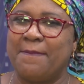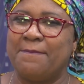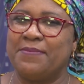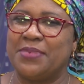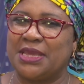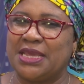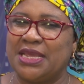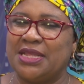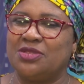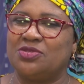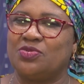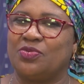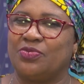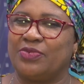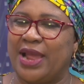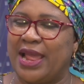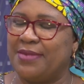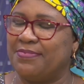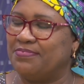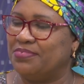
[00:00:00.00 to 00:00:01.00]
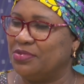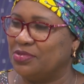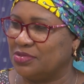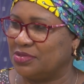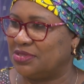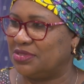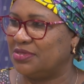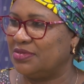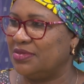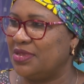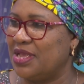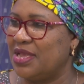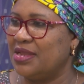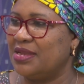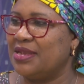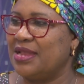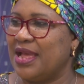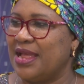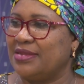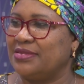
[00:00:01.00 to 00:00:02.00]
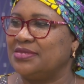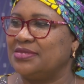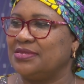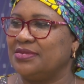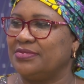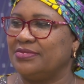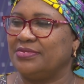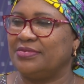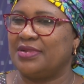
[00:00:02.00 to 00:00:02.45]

begin to write books that